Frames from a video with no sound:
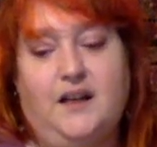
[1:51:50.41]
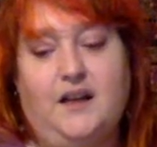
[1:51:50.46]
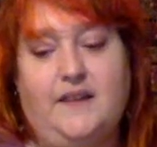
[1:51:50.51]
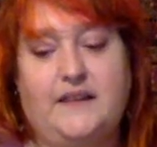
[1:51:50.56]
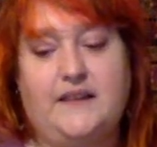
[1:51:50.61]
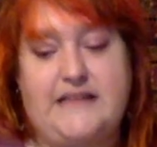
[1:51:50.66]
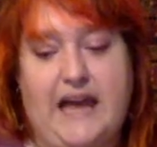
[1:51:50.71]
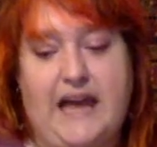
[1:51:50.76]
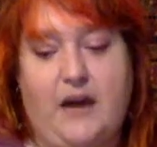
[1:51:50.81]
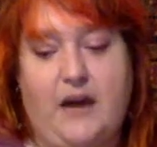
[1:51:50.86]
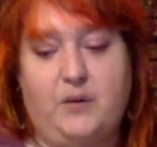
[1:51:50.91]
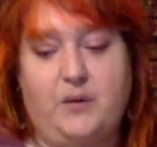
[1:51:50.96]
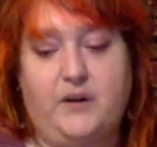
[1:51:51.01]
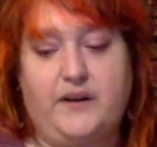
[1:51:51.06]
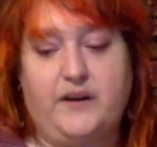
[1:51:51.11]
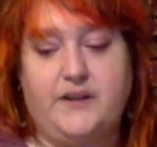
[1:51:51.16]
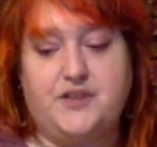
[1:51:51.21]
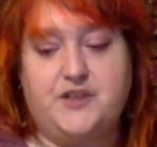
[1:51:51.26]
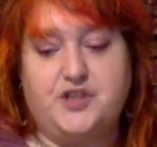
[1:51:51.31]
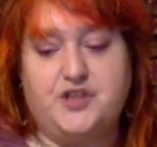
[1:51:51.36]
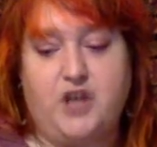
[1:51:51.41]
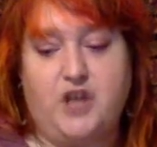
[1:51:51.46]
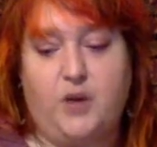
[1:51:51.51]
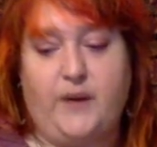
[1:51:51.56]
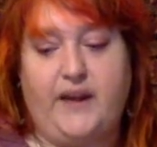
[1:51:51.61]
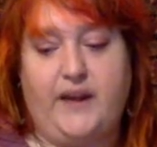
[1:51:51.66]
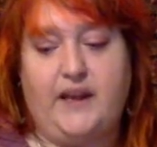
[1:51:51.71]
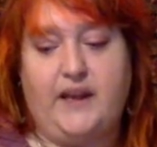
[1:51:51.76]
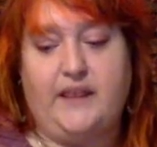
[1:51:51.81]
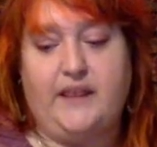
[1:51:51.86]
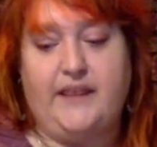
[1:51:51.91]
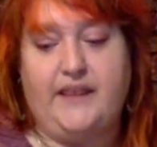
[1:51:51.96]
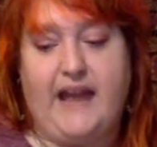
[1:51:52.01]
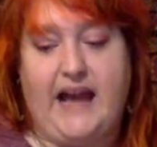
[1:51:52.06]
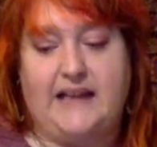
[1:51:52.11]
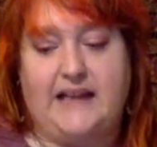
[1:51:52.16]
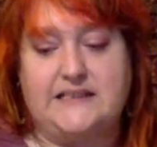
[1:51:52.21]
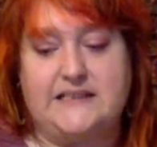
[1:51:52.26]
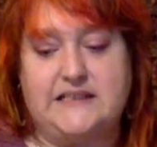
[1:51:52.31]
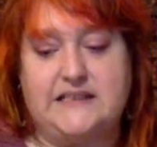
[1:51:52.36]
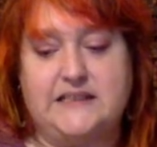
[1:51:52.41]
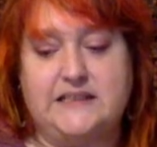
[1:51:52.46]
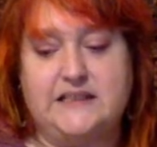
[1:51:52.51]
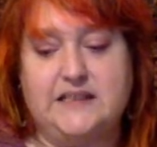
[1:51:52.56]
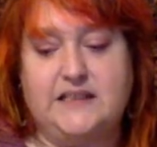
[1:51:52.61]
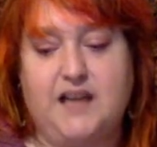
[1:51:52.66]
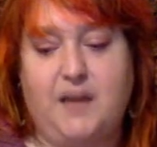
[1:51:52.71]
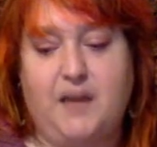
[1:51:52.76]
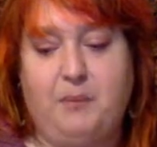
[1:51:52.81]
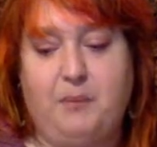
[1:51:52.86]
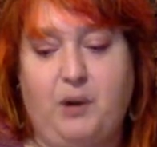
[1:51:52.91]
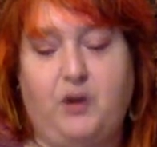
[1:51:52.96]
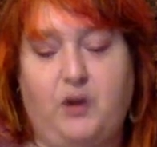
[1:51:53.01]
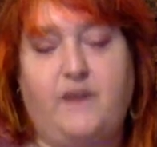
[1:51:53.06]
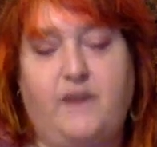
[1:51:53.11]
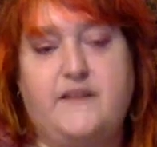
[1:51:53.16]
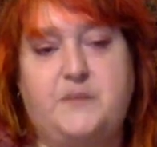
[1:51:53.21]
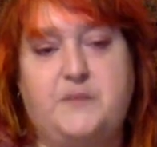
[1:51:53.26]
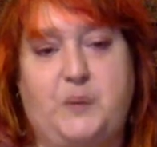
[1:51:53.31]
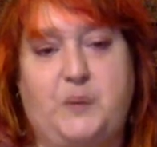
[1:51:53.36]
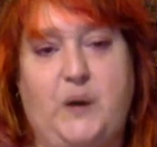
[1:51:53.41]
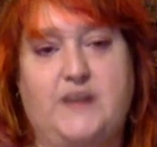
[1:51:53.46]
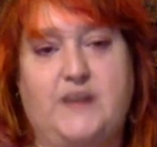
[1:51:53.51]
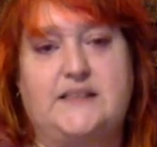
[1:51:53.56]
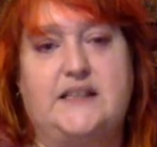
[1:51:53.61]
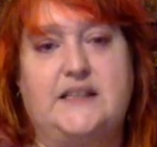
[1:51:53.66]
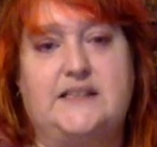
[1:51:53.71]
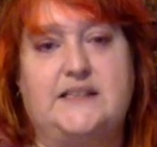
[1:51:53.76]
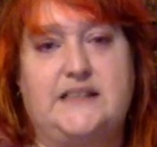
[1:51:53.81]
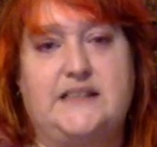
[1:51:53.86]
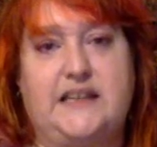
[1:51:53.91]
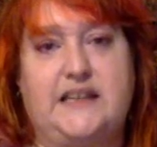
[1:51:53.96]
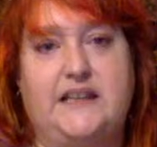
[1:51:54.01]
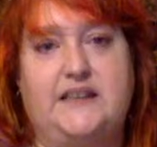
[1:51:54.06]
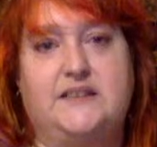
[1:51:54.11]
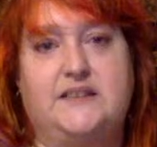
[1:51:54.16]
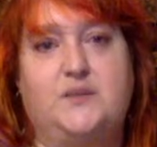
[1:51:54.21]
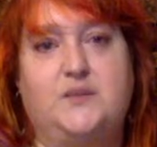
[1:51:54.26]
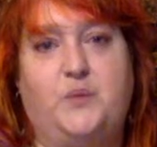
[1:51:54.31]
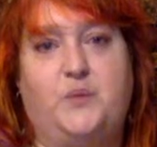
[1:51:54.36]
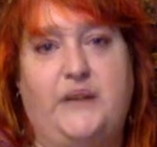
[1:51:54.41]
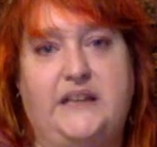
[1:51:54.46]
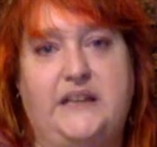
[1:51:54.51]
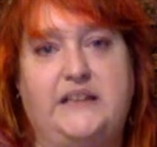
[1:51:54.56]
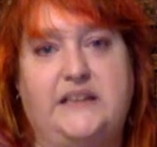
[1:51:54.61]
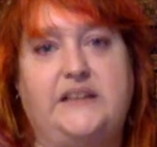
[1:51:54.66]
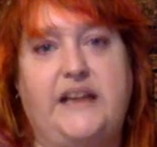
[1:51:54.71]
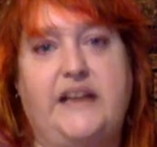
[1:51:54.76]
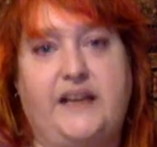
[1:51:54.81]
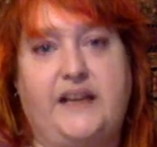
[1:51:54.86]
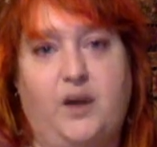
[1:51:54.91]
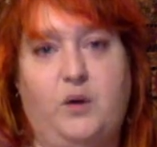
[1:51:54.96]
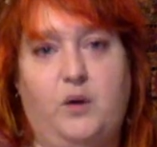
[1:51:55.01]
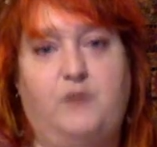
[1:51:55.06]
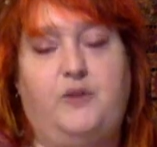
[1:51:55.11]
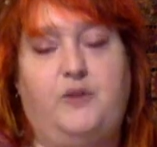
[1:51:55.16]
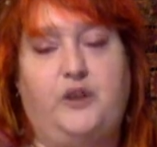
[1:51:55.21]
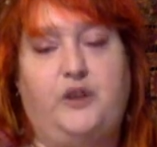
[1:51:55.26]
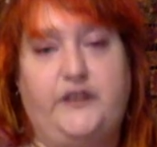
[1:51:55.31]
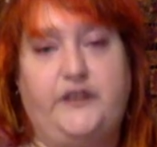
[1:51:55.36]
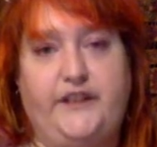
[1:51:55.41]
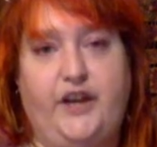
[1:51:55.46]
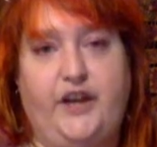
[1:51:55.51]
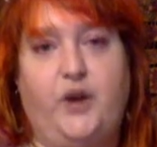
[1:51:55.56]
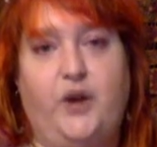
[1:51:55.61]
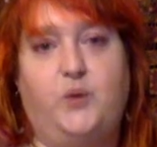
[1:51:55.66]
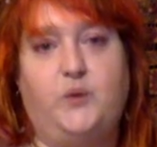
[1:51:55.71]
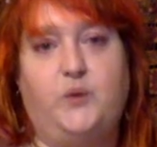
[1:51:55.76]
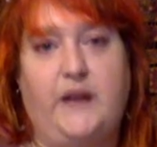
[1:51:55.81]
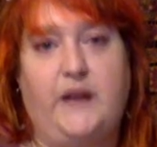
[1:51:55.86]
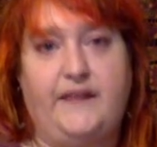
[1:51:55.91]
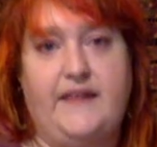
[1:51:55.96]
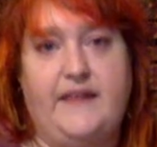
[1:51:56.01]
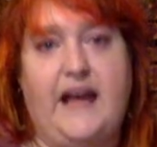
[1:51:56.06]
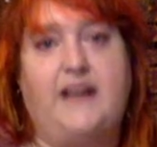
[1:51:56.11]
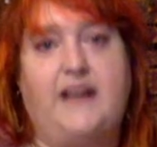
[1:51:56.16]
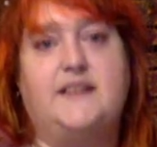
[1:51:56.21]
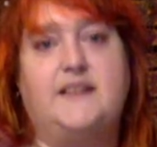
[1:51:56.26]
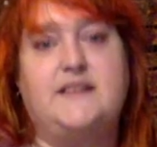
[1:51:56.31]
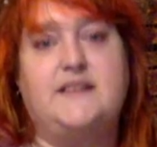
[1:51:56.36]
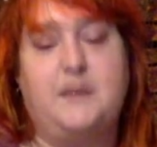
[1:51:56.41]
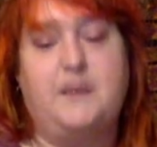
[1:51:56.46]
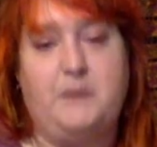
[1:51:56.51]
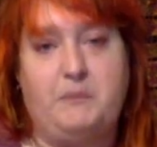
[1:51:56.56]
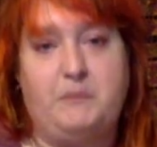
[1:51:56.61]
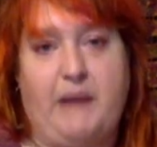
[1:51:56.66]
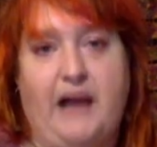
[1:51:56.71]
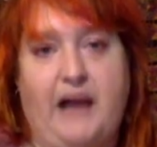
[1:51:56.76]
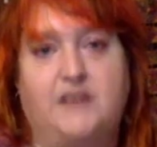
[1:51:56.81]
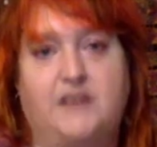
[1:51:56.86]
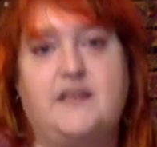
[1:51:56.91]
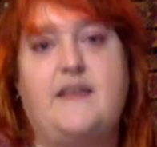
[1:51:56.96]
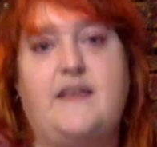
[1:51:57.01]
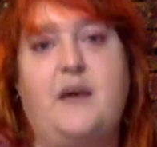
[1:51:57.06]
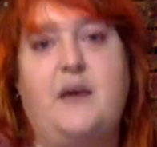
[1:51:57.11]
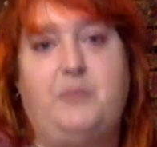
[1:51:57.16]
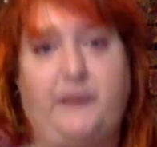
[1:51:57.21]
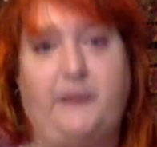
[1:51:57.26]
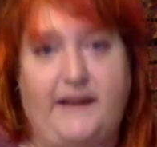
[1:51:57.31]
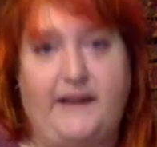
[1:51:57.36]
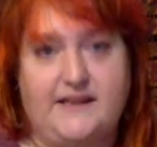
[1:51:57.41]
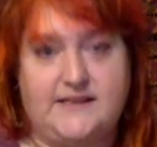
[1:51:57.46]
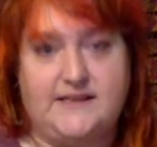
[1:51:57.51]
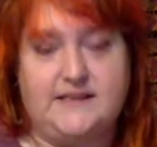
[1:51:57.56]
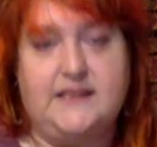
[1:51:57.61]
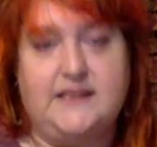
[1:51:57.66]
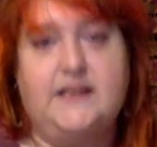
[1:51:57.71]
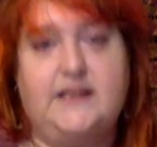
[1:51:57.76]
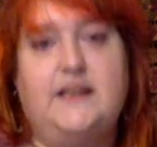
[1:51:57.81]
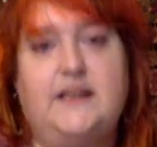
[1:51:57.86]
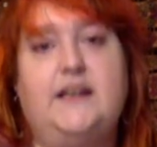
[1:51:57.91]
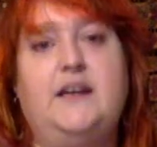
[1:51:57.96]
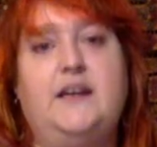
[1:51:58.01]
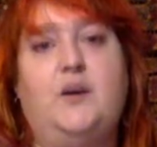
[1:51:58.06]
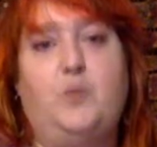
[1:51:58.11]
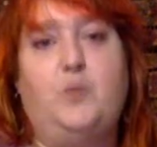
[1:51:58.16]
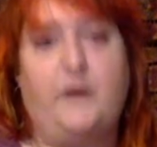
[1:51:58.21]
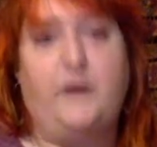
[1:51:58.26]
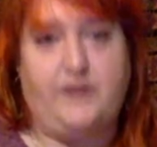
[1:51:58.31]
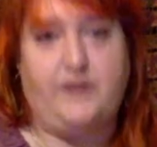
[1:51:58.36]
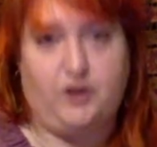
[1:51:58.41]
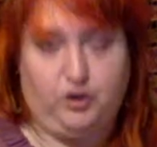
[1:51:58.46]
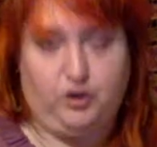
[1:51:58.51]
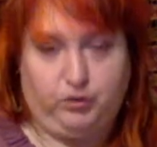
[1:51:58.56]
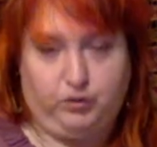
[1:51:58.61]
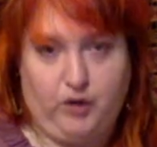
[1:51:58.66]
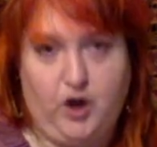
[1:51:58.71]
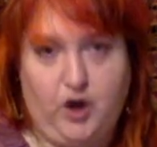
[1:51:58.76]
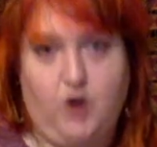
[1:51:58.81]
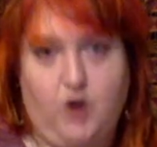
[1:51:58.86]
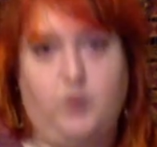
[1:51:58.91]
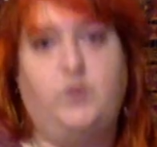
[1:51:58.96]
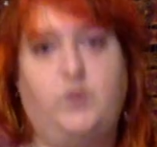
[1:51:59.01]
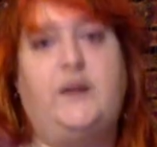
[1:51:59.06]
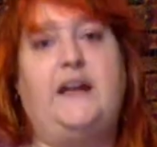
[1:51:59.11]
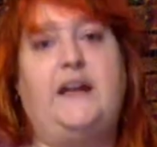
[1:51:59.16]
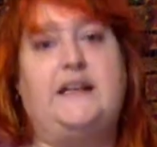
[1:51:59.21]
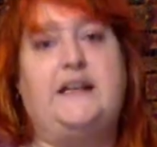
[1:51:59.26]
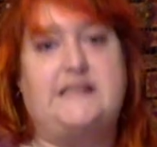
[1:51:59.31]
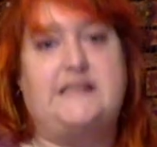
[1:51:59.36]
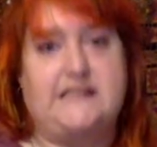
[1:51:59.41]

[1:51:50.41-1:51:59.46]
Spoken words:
The tower is showing that a part of this process is we need to let go of our ego. And that is coming back to that place where the crone is